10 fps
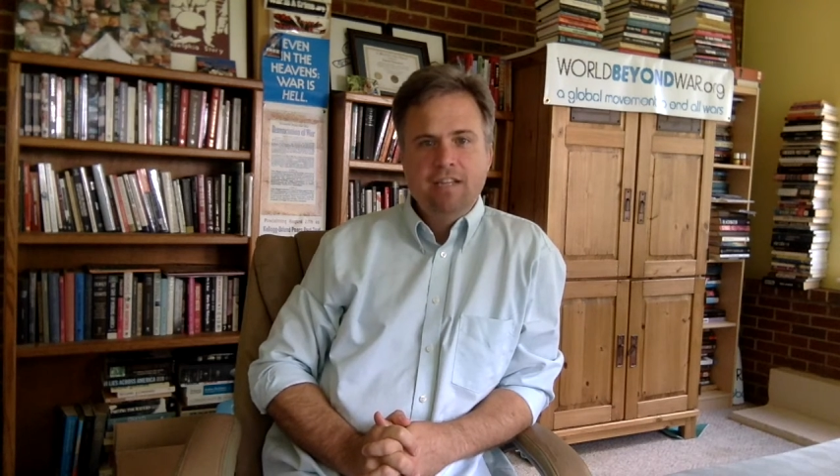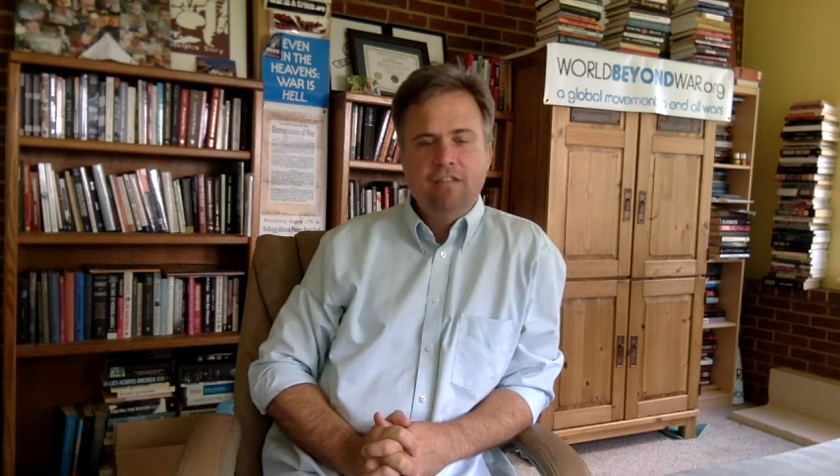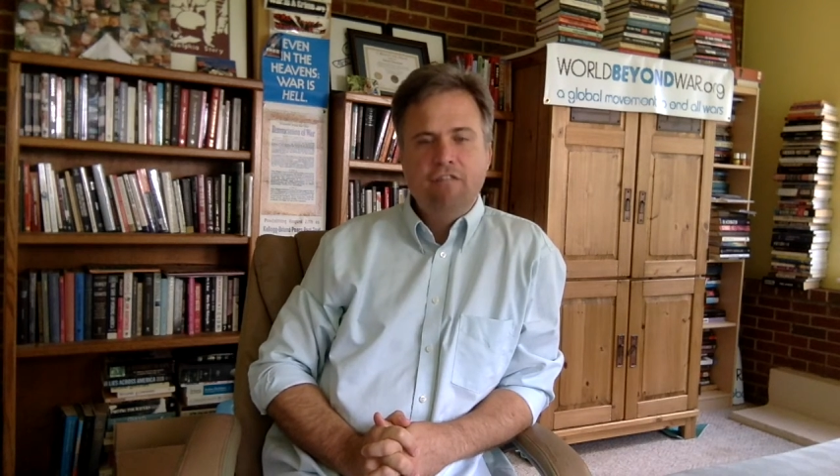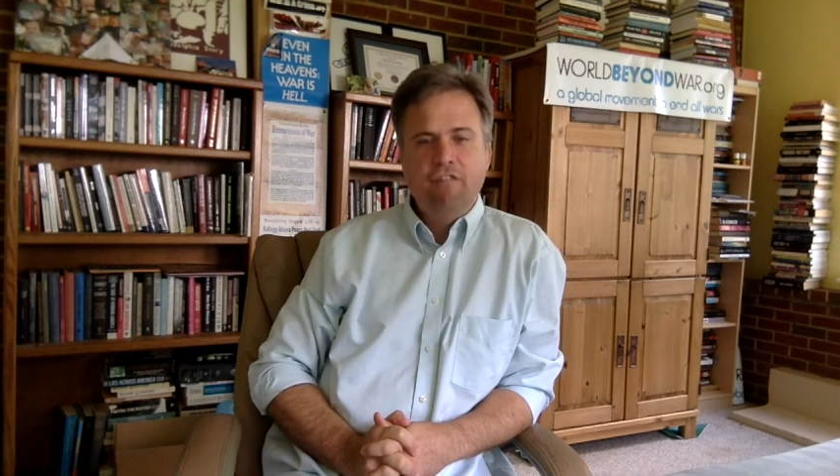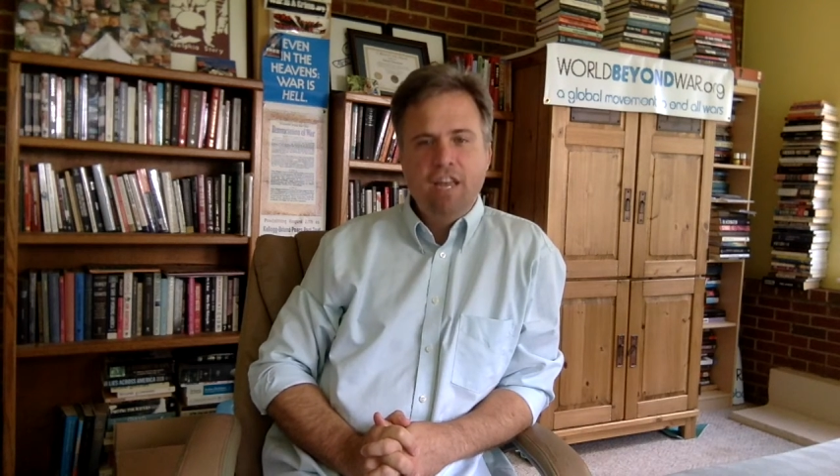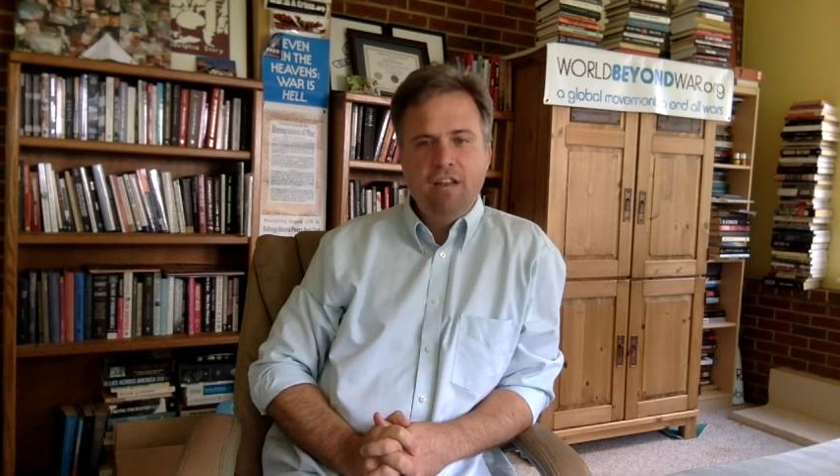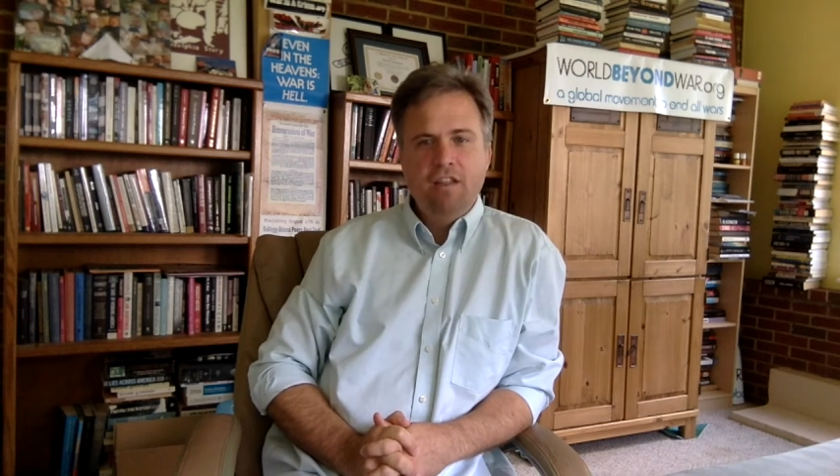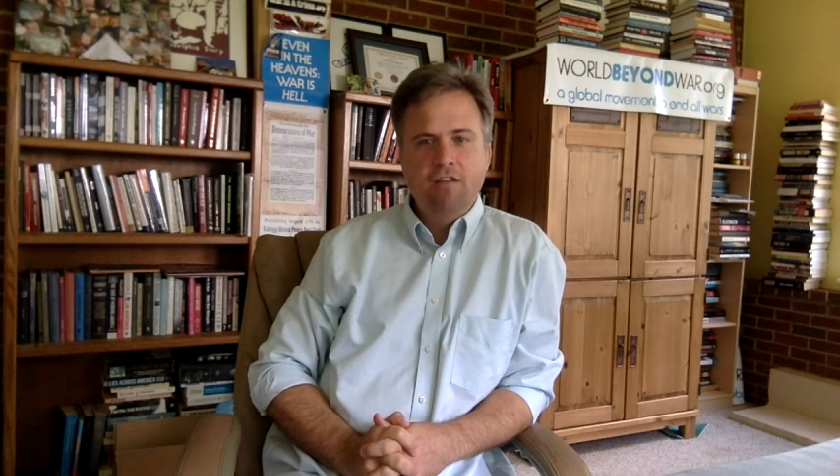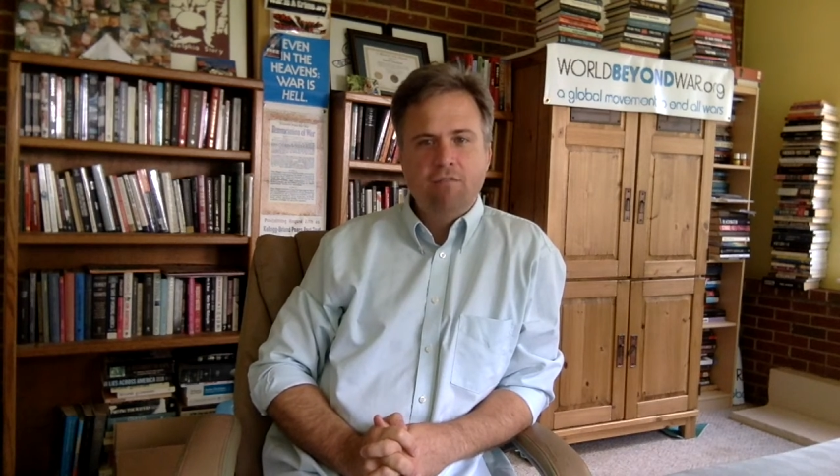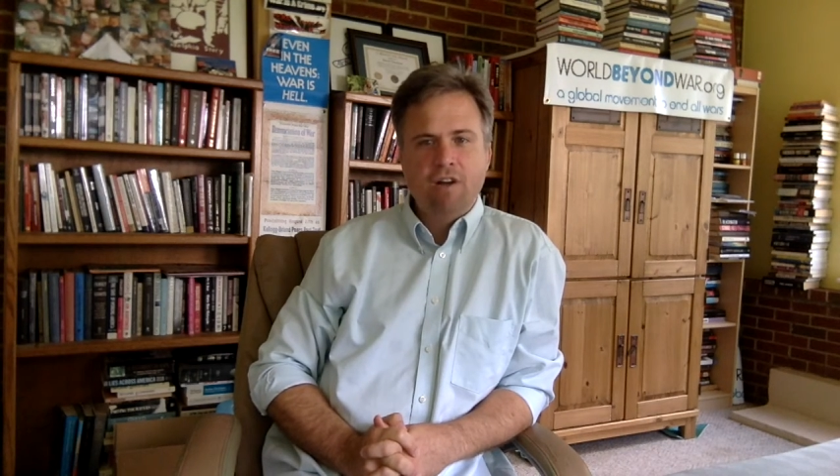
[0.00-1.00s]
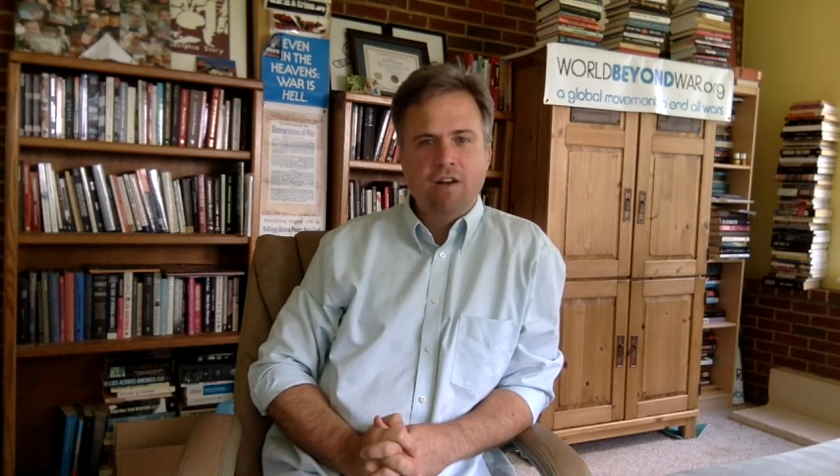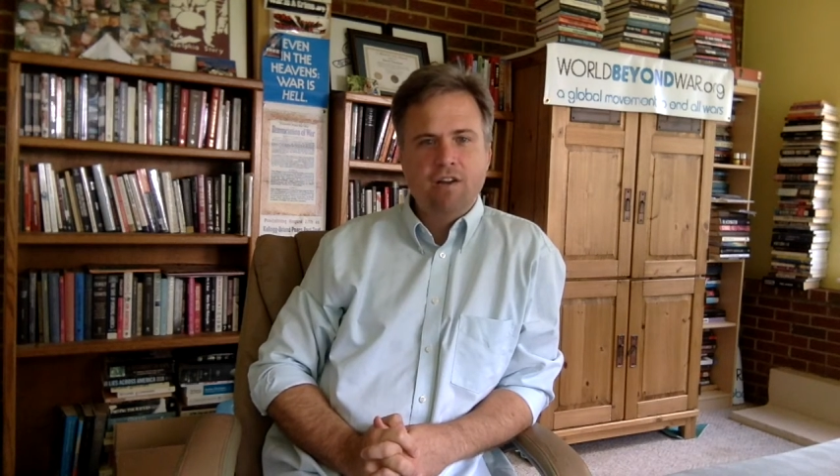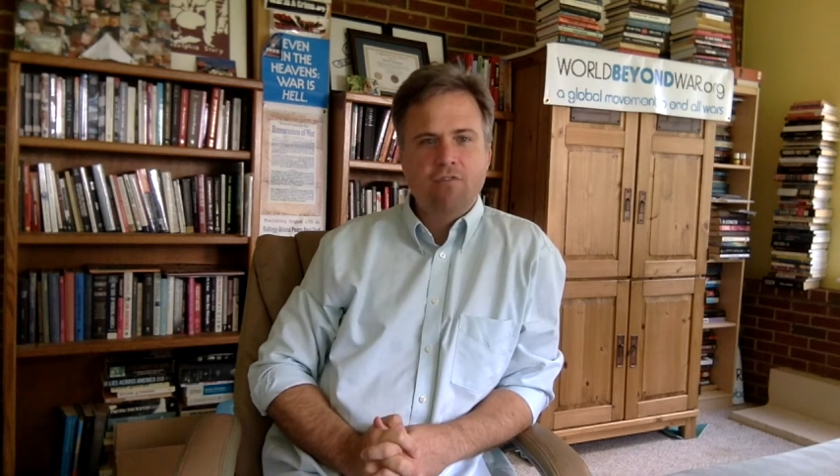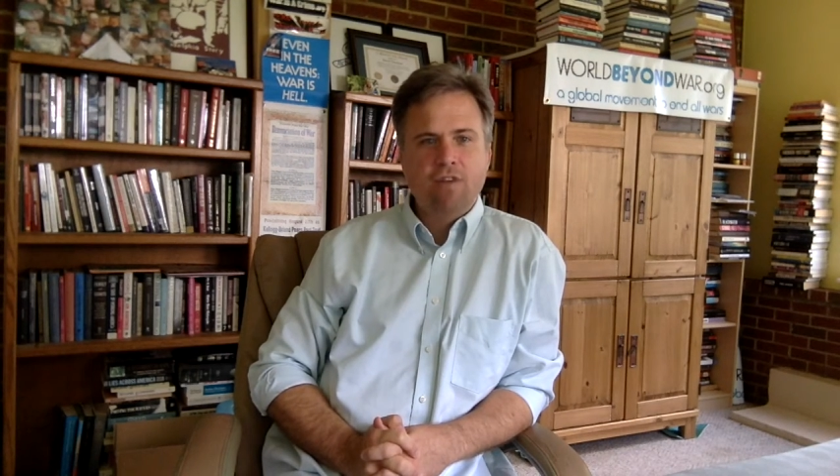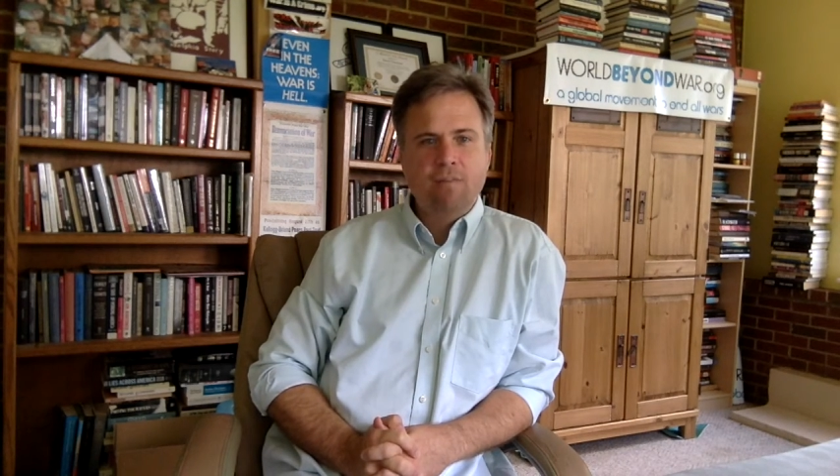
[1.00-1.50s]
Defend the Iran
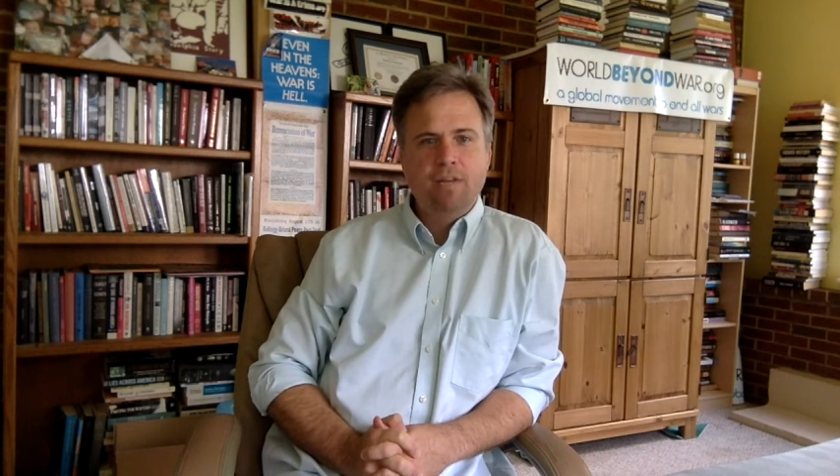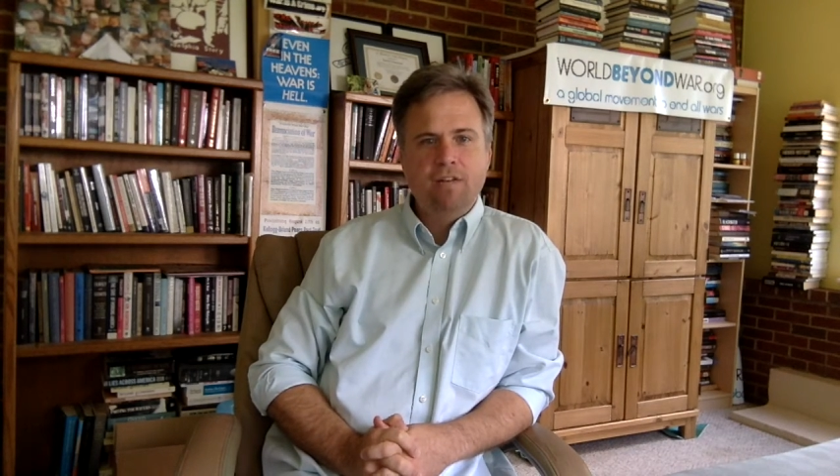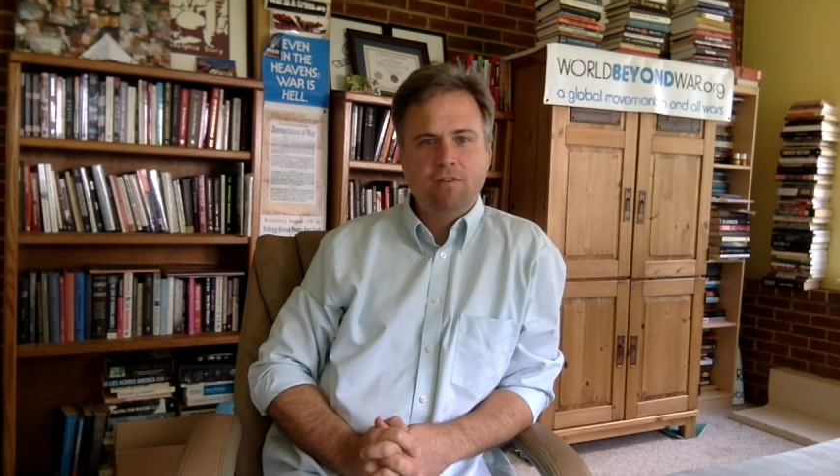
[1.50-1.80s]
agreement